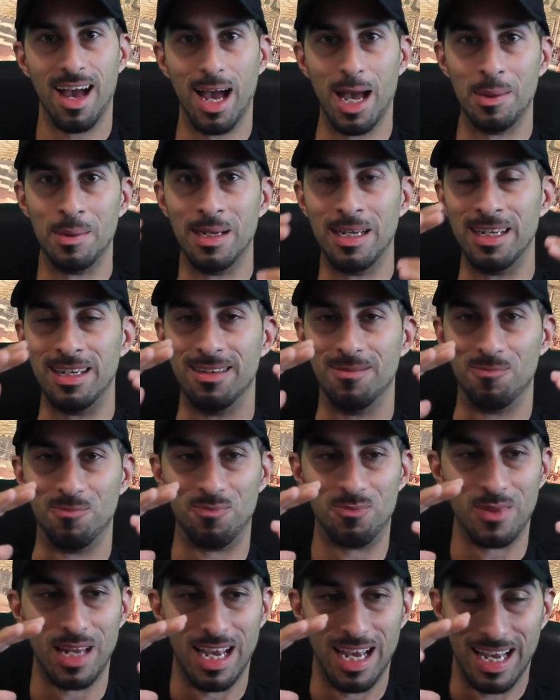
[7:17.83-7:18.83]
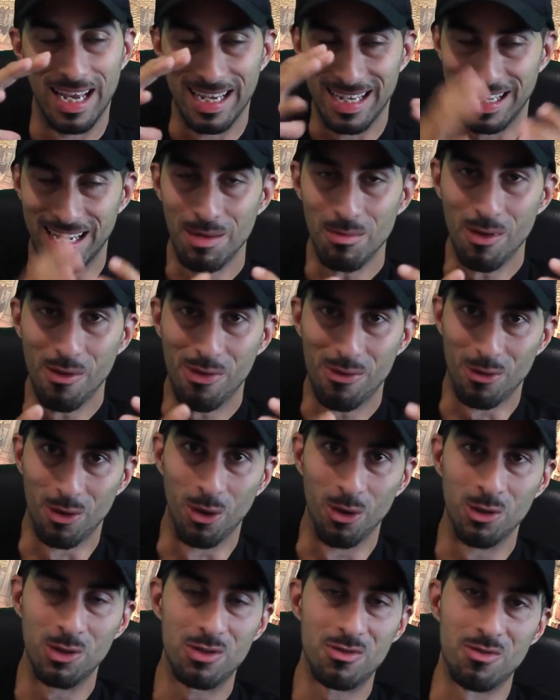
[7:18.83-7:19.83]
I mean, Game of
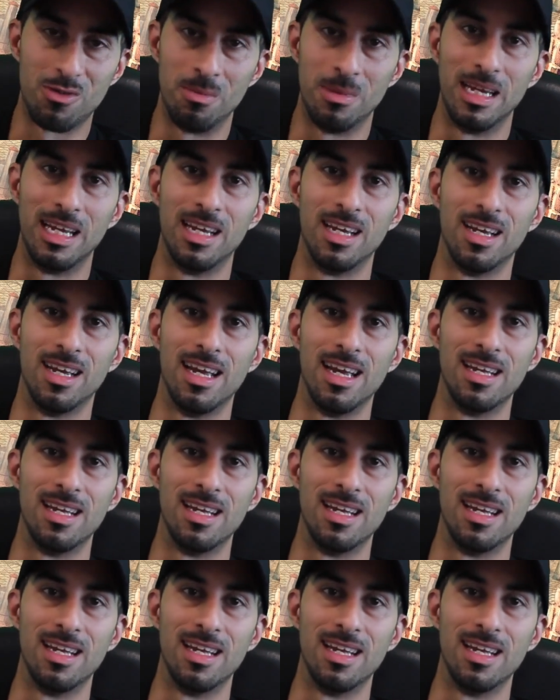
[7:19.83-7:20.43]
Thrones for me,